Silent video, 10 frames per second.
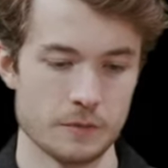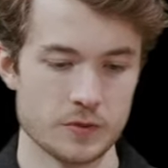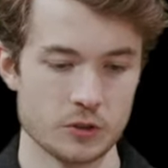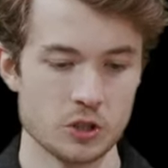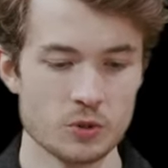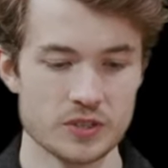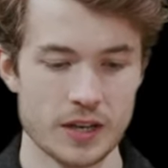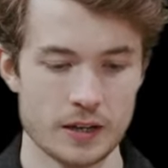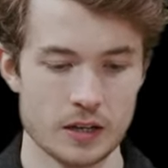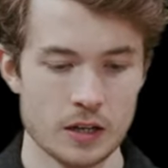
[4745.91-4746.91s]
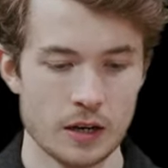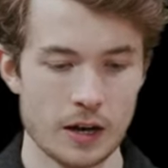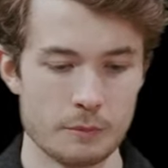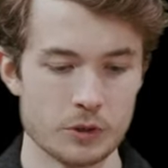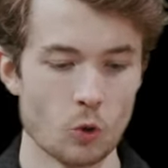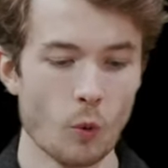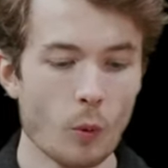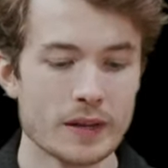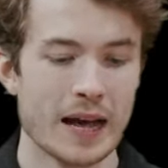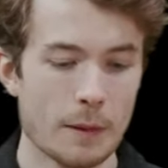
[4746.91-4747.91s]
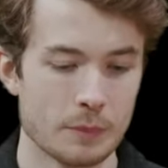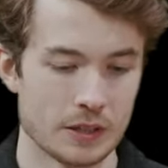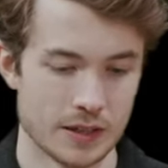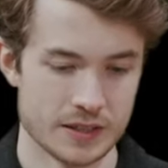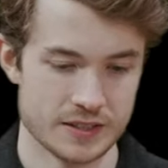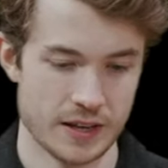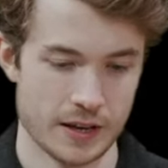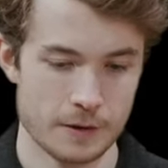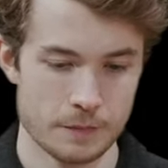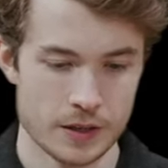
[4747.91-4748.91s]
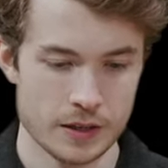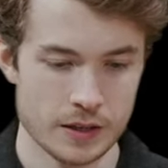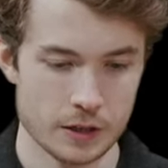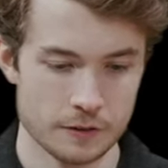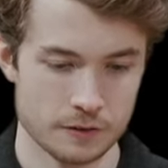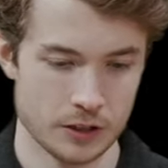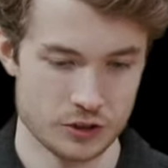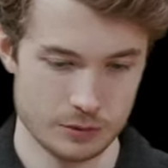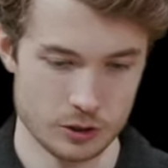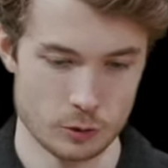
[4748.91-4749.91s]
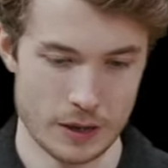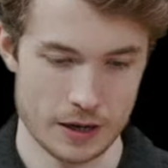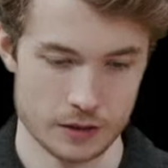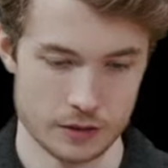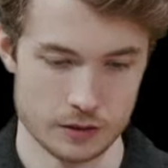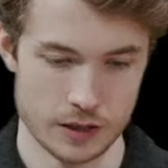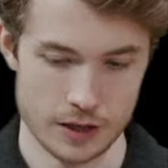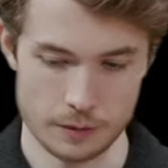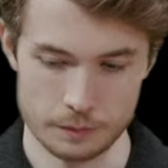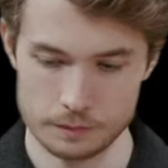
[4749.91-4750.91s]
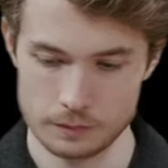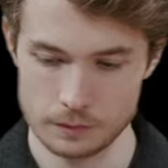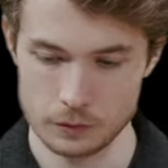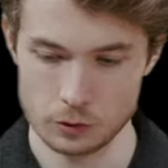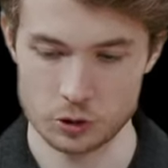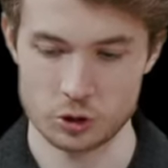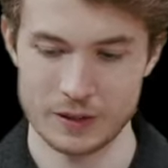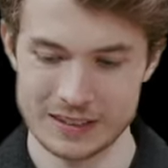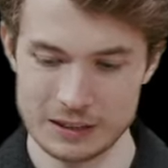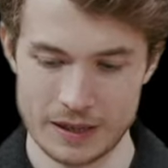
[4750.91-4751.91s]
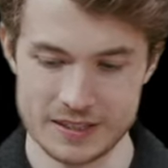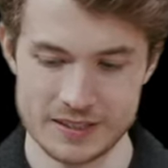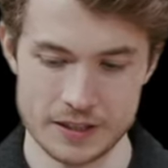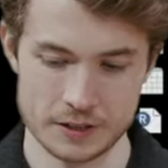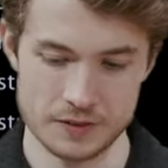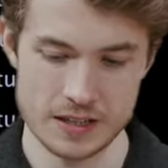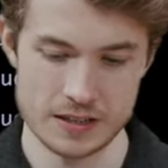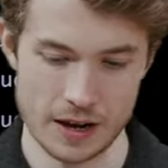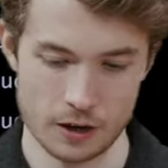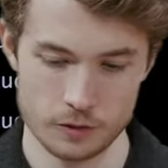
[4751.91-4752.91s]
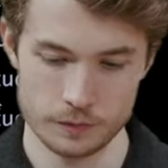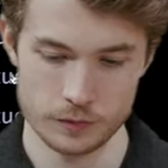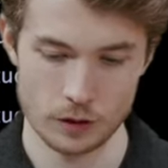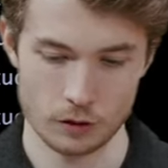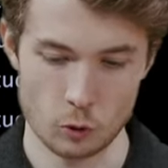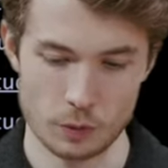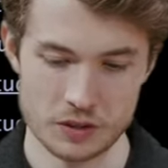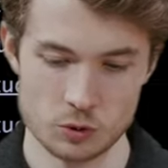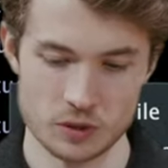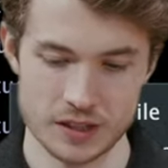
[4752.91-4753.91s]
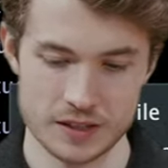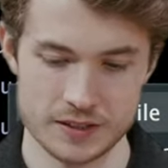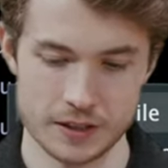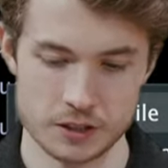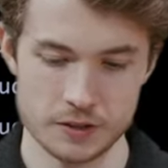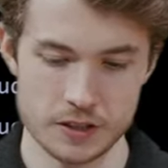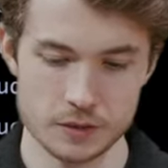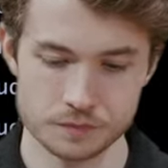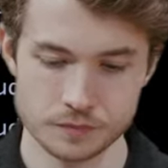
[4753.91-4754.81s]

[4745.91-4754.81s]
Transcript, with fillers: So you said, um, you know, what would happen, let's say, if, actually, let me go back and um, look directly at my CSV now. I'll open students.csv.